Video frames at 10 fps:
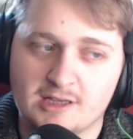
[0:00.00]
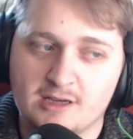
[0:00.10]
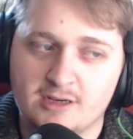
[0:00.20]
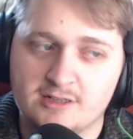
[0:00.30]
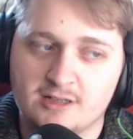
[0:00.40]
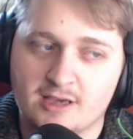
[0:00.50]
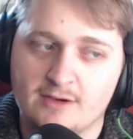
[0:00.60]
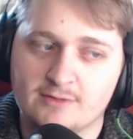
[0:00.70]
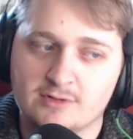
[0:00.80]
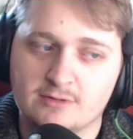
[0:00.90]
guy to the
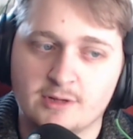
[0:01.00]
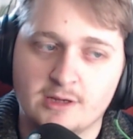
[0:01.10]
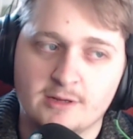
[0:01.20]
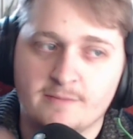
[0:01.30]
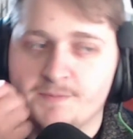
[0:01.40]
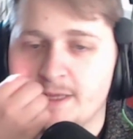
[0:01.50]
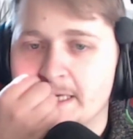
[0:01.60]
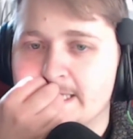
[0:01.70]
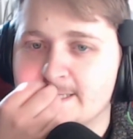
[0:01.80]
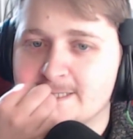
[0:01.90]
council,
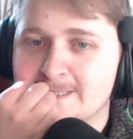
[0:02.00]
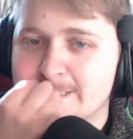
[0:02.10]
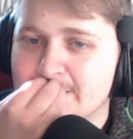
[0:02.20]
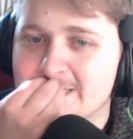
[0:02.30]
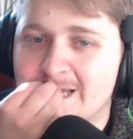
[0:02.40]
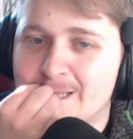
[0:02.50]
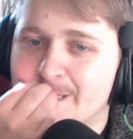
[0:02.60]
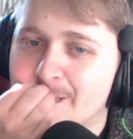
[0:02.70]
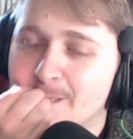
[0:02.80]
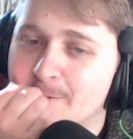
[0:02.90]
is
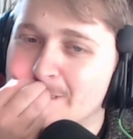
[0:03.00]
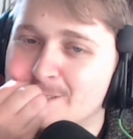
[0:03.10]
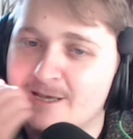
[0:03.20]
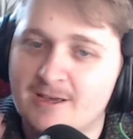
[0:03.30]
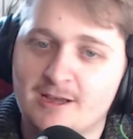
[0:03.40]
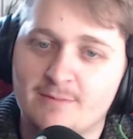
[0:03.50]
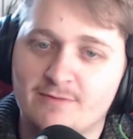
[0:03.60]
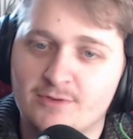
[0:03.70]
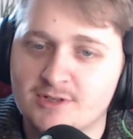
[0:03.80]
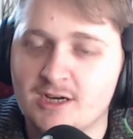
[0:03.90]
telling them he's setting up
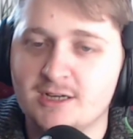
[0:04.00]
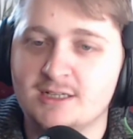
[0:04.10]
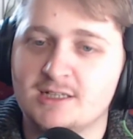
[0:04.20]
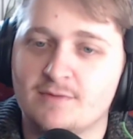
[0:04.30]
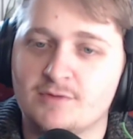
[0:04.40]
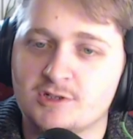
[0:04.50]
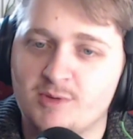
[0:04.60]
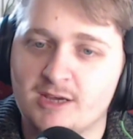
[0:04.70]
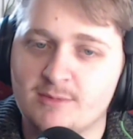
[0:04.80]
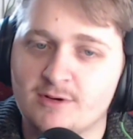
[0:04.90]
for a tidy severance
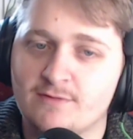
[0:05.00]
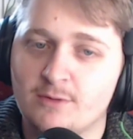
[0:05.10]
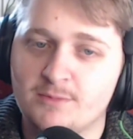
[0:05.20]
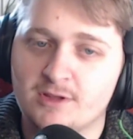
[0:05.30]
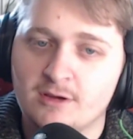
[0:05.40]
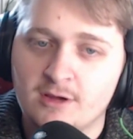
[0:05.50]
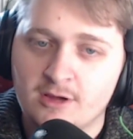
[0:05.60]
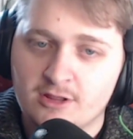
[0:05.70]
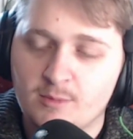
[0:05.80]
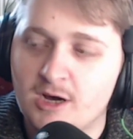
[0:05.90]
payment from
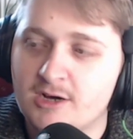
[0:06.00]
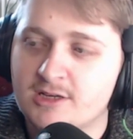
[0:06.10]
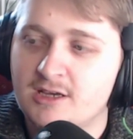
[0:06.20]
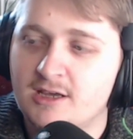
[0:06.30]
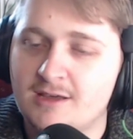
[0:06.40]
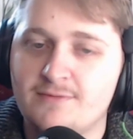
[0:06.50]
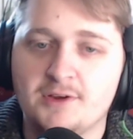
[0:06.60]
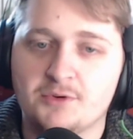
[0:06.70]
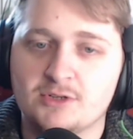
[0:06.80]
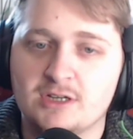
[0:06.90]
the market if
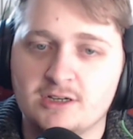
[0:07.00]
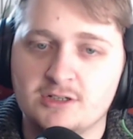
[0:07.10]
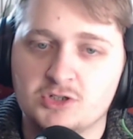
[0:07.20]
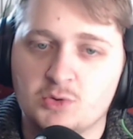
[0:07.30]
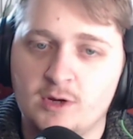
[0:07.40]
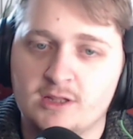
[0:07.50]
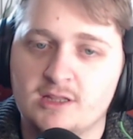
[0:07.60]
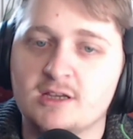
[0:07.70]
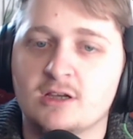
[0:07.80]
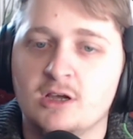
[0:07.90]
he retires
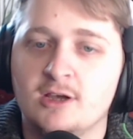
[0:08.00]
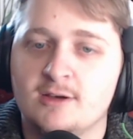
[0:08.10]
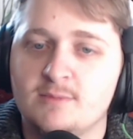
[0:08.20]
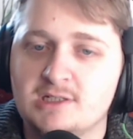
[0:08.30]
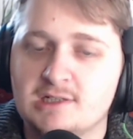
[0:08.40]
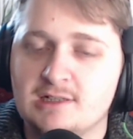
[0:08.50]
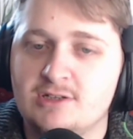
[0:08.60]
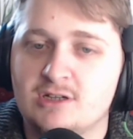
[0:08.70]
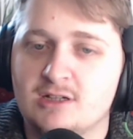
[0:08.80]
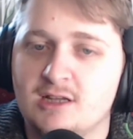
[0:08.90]
quickly. Mr.
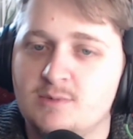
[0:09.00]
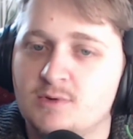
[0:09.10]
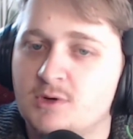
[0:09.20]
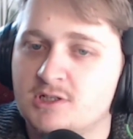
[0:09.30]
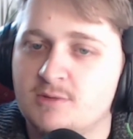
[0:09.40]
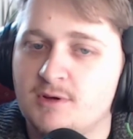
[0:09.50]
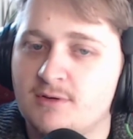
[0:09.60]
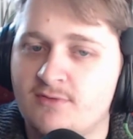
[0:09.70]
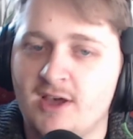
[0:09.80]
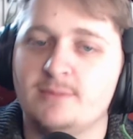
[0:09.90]
Lister claims he wants to be
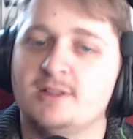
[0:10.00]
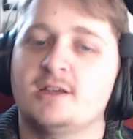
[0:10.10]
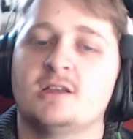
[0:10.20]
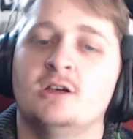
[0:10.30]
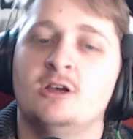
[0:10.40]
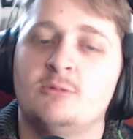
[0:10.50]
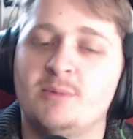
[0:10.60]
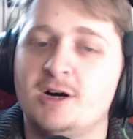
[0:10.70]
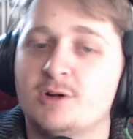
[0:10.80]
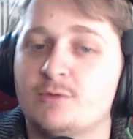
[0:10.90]
with family,
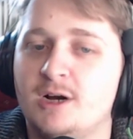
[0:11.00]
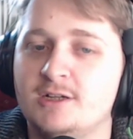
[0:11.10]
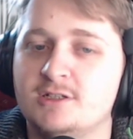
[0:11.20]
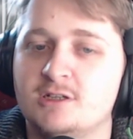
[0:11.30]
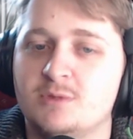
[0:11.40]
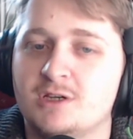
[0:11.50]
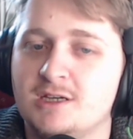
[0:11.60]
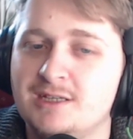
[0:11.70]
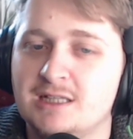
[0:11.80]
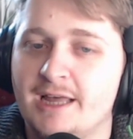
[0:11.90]
but Martin reminds him that
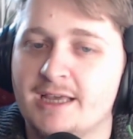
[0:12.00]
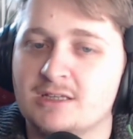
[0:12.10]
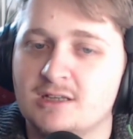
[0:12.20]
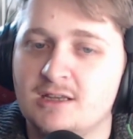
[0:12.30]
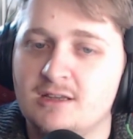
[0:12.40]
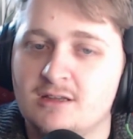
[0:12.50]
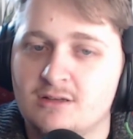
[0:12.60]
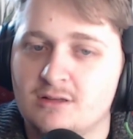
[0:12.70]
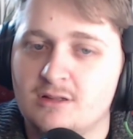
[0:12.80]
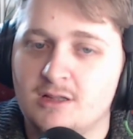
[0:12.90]
his legacy,
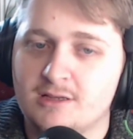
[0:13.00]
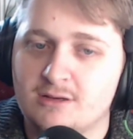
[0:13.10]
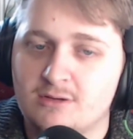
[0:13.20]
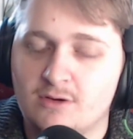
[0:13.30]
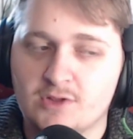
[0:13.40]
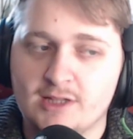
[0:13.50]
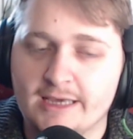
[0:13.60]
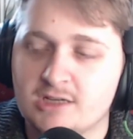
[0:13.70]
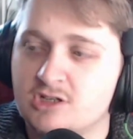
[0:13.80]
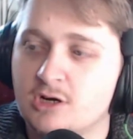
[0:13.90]
of the
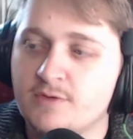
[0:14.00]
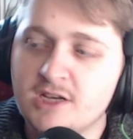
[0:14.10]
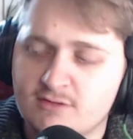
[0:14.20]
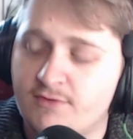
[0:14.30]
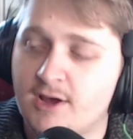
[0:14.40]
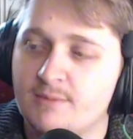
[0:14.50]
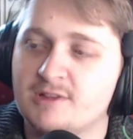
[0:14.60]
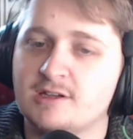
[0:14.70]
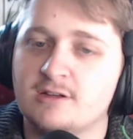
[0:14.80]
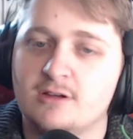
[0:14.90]
legacy of his
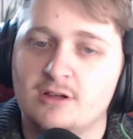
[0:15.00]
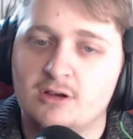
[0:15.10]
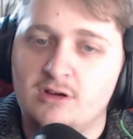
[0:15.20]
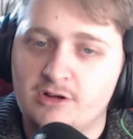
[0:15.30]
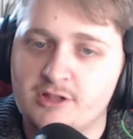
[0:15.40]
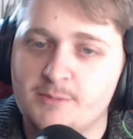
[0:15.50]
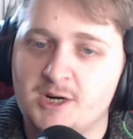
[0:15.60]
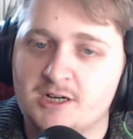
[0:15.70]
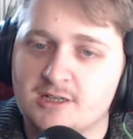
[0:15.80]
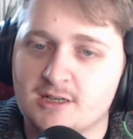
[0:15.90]
family on the
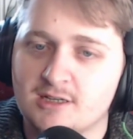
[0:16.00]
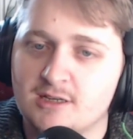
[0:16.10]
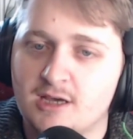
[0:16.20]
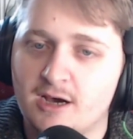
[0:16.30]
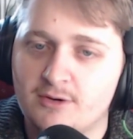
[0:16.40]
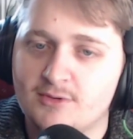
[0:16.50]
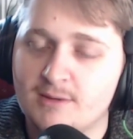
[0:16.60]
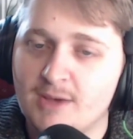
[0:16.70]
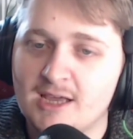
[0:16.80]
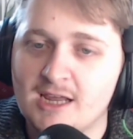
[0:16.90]
market, how
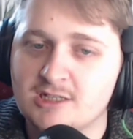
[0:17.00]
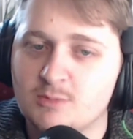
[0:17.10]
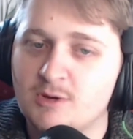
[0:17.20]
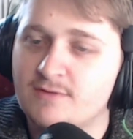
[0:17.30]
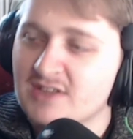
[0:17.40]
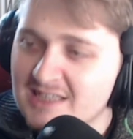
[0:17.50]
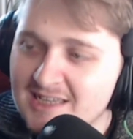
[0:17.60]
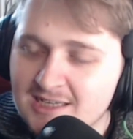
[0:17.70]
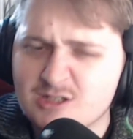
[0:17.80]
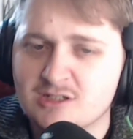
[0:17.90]
they made ends meet for
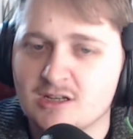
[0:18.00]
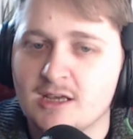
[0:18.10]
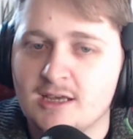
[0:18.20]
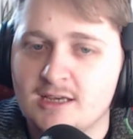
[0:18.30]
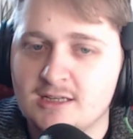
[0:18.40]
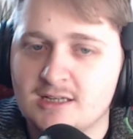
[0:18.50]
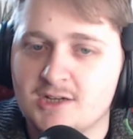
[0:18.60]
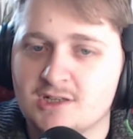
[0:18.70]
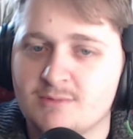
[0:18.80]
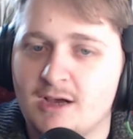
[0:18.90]
years. He
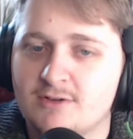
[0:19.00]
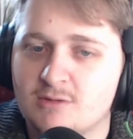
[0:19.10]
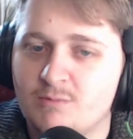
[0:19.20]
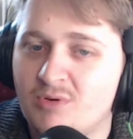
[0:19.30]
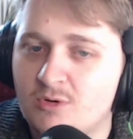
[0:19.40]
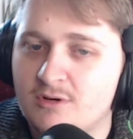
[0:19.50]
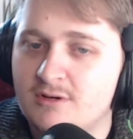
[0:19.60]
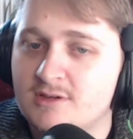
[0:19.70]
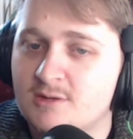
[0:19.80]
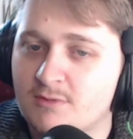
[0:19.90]
tells them how it's
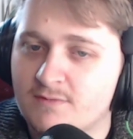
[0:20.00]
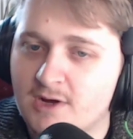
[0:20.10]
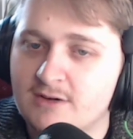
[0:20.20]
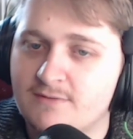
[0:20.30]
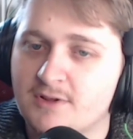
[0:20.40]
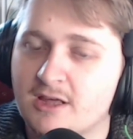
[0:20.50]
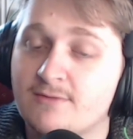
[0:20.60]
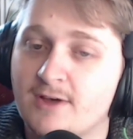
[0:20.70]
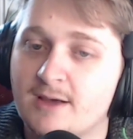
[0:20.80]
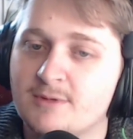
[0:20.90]
important to provide for their
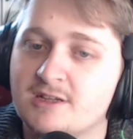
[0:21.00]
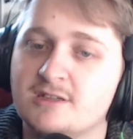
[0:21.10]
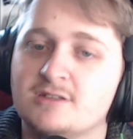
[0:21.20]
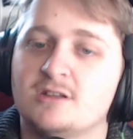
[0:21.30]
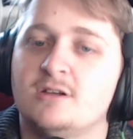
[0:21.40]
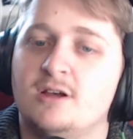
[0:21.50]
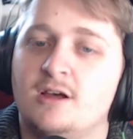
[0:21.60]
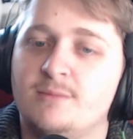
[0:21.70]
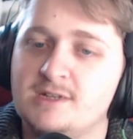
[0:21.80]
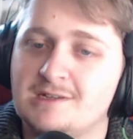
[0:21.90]
families.
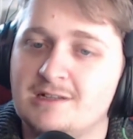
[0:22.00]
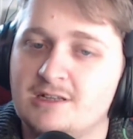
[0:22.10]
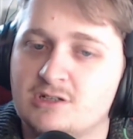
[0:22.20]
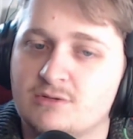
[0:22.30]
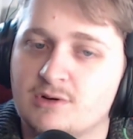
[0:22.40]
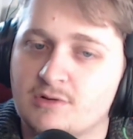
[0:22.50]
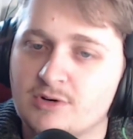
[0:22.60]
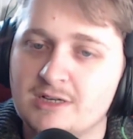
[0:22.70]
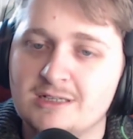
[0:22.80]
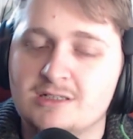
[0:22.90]
And Mr. Lister
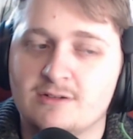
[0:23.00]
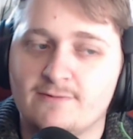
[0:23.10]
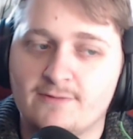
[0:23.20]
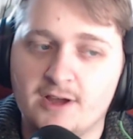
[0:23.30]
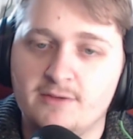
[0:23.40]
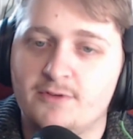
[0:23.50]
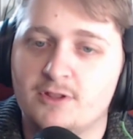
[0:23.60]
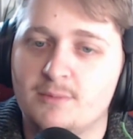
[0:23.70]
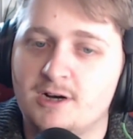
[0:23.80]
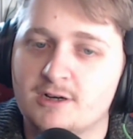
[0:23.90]
agrees to fight for
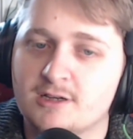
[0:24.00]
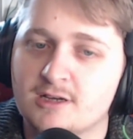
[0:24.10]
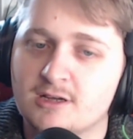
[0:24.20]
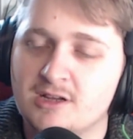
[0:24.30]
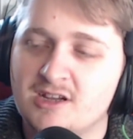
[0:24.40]
the market,